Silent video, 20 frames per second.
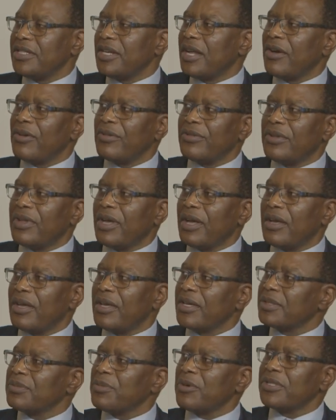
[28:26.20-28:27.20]
right now
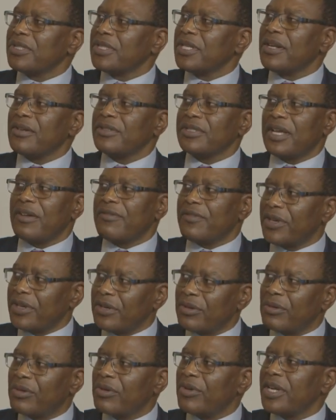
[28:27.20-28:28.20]
export sales are
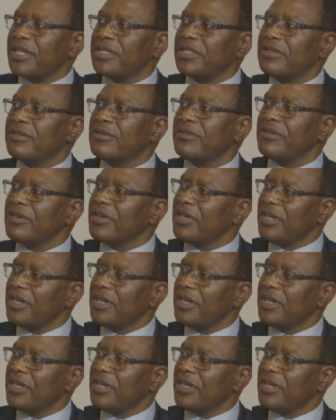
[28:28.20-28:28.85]
very lucrative,